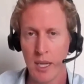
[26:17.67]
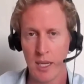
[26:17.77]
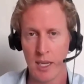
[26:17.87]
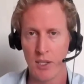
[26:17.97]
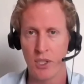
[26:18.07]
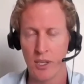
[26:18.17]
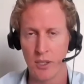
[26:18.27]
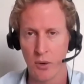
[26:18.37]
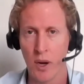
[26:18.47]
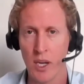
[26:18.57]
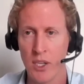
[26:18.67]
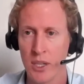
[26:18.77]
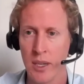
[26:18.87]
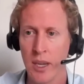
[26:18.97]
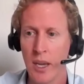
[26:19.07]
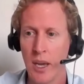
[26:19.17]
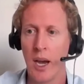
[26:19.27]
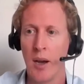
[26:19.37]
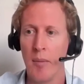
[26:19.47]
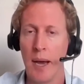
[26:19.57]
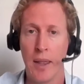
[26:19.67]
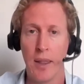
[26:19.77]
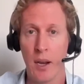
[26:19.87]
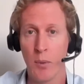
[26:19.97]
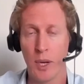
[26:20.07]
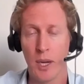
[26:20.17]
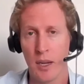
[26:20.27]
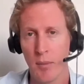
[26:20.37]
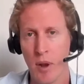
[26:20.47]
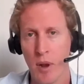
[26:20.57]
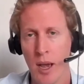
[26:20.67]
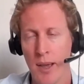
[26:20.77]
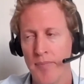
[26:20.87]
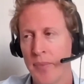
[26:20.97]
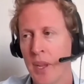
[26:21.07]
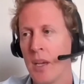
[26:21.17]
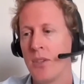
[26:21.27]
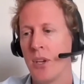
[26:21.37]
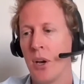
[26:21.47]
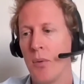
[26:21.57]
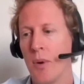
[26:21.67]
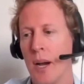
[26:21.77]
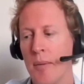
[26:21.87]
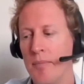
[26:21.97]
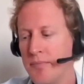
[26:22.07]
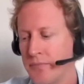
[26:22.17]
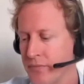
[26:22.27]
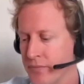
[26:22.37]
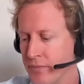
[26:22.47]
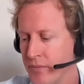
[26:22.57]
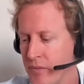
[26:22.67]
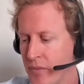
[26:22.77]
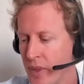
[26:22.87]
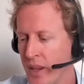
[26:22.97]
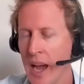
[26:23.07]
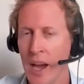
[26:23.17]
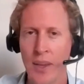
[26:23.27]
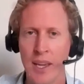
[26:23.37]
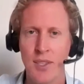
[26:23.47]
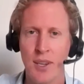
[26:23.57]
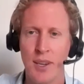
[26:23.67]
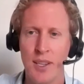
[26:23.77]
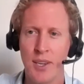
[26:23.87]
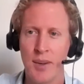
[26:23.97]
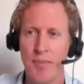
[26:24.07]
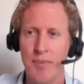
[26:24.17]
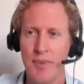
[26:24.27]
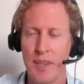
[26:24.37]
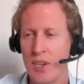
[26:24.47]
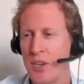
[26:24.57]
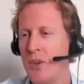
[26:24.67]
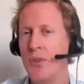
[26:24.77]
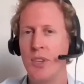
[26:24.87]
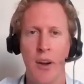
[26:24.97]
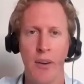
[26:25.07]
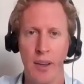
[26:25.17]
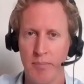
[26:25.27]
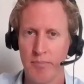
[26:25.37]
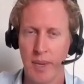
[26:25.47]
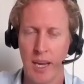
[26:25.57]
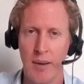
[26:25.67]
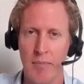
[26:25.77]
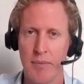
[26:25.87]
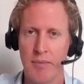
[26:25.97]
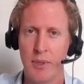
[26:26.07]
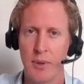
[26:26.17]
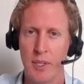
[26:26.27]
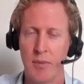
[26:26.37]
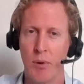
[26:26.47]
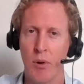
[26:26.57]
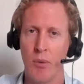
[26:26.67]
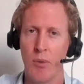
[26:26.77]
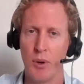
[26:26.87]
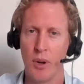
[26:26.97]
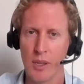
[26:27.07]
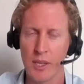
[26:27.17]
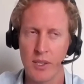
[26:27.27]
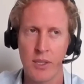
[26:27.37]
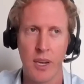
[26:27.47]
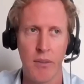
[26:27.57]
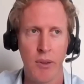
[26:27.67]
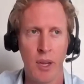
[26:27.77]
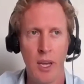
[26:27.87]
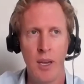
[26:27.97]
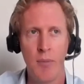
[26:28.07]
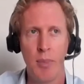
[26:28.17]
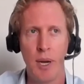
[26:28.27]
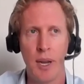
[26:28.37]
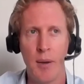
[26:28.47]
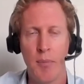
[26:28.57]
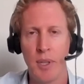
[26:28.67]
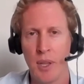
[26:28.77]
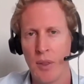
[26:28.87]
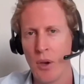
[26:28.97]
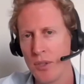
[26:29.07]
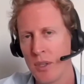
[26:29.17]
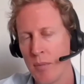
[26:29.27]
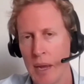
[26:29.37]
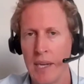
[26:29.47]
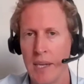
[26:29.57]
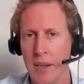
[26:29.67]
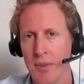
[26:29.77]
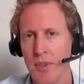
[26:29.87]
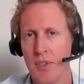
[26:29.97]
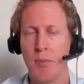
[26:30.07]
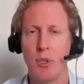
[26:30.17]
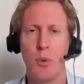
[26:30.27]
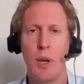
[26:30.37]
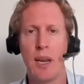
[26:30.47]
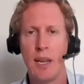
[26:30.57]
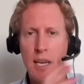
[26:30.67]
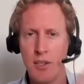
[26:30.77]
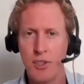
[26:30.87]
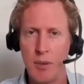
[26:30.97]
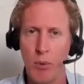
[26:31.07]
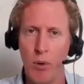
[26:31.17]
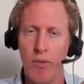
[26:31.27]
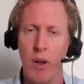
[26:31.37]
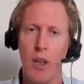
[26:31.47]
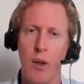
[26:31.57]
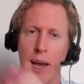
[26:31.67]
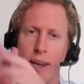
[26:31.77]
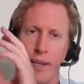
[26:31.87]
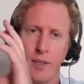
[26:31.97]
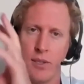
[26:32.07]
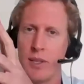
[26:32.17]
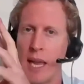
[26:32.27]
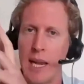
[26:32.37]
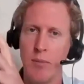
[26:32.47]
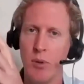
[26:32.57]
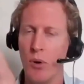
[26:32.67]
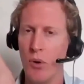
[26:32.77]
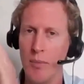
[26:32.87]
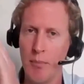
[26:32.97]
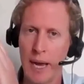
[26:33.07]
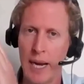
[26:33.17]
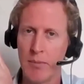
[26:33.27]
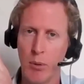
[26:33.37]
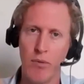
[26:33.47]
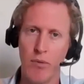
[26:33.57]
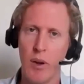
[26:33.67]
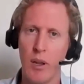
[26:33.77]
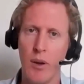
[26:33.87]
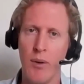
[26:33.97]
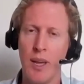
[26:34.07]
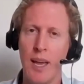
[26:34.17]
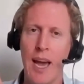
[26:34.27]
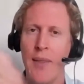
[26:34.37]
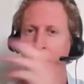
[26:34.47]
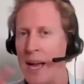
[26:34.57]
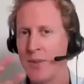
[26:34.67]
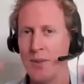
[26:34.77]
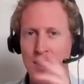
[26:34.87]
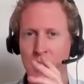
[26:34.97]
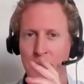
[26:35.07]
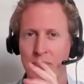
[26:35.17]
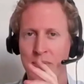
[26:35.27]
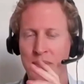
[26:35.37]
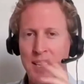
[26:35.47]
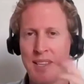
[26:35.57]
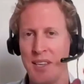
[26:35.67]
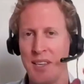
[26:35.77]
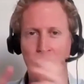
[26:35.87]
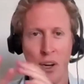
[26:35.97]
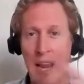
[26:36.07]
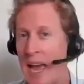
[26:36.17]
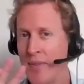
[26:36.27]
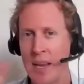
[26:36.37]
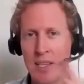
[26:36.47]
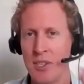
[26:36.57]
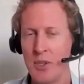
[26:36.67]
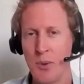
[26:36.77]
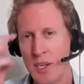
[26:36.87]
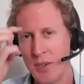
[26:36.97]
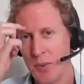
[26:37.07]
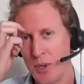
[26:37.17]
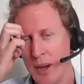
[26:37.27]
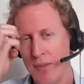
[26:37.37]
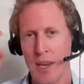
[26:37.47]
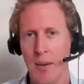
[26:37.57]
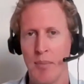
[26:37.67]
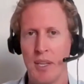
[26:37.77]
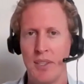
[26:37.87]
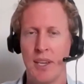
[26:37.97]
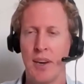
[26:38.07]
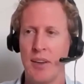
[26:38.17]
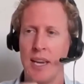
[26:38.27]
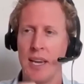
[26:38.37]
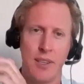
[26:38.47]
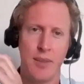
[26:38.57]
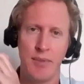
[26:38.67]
ESG integration. How the hell are we going to comply? So yeah, I think there's a huge area to explore with all of this stuff. But those are the main differences between an ESG portfolio and a sustainable or impact portfolio. And that's, you're going to have that situation where you have companies that are, yes,